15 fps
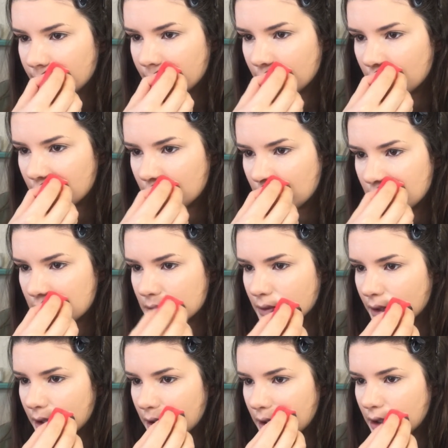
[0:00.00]
put this
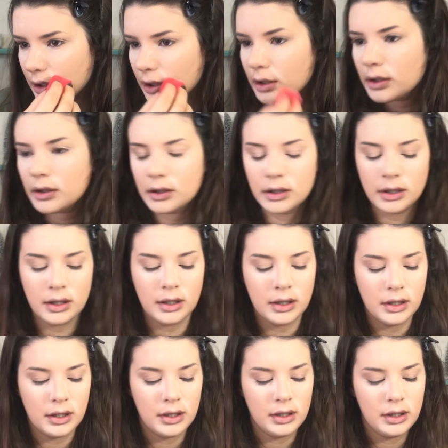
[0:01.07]
right here.
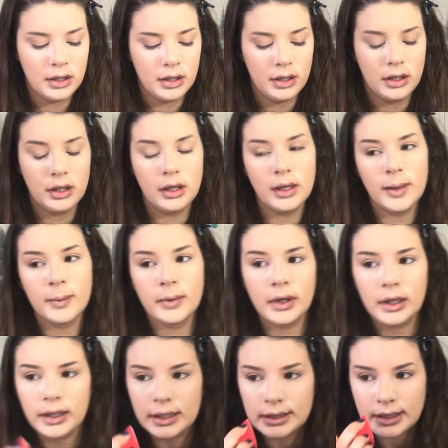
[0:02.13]
I'm
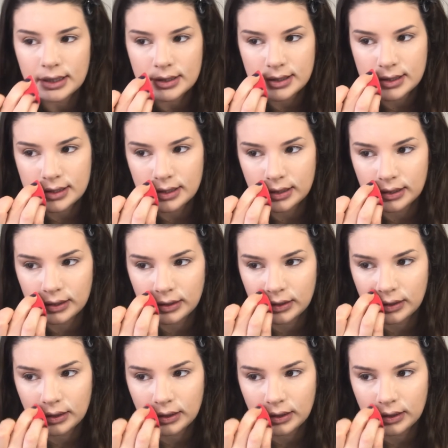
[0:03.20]
gonna let that sit.